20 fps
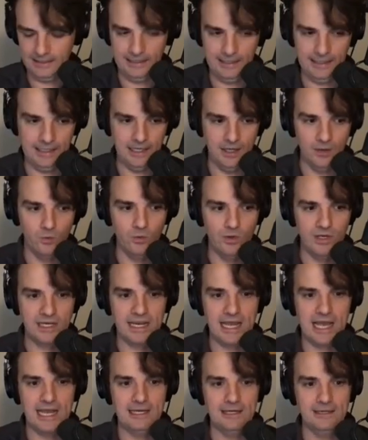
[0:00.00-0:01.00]
Uh, we
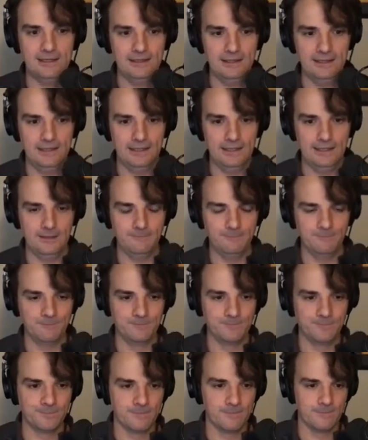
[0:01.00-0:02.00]
can um,
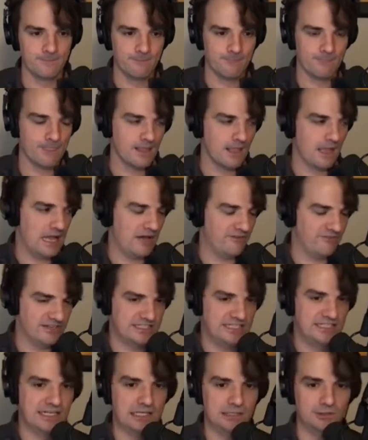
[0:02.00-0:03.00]
have a
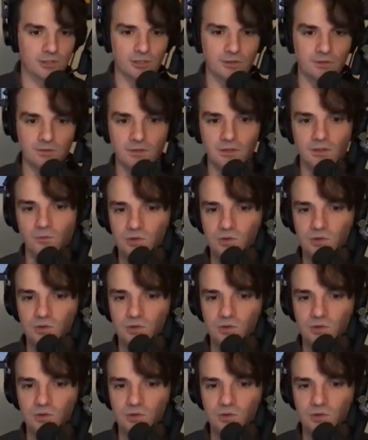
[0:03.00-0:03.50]
singleton,